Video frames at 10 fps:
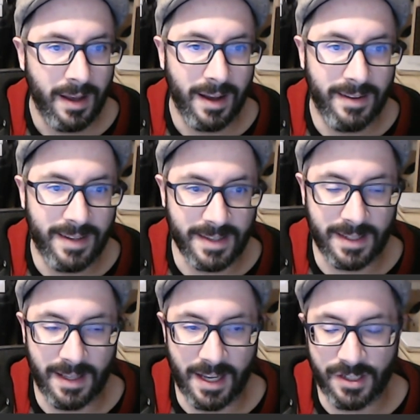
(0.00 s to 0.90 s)
A dust
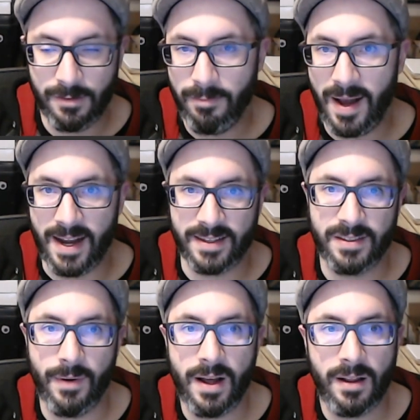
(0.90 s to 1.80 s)
collection box.
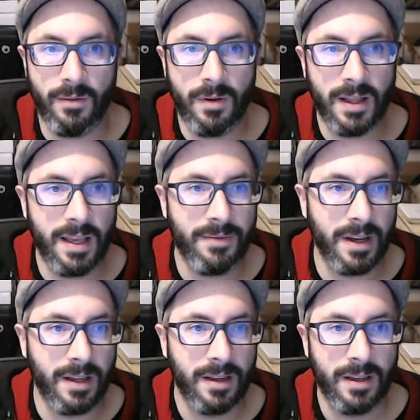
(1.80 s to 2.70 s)
So we'll leave
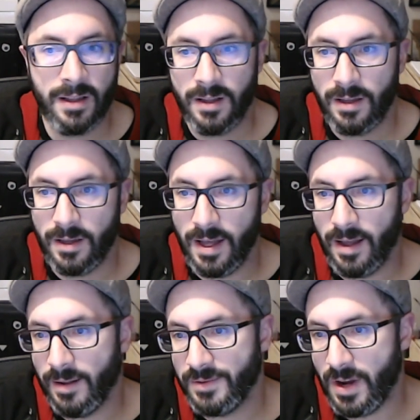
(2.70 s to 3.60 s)

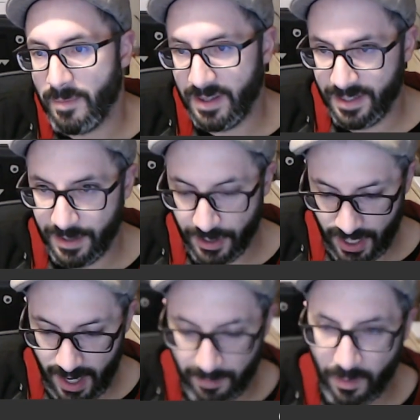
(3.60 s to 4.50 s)
I'm dropping this in the
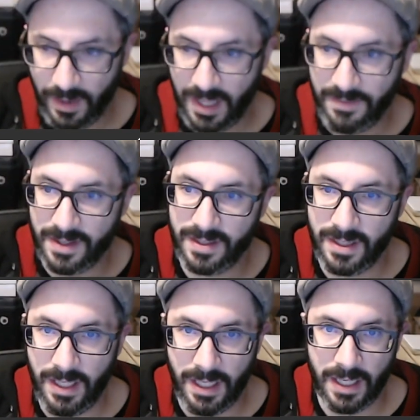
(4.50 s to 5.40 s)
chat, but we'll leave this in
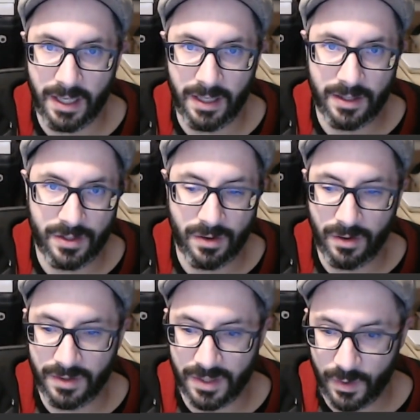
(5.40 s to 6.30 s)
the show
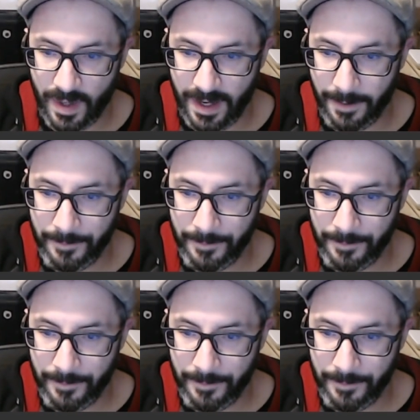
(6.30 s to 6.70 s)
notes as well.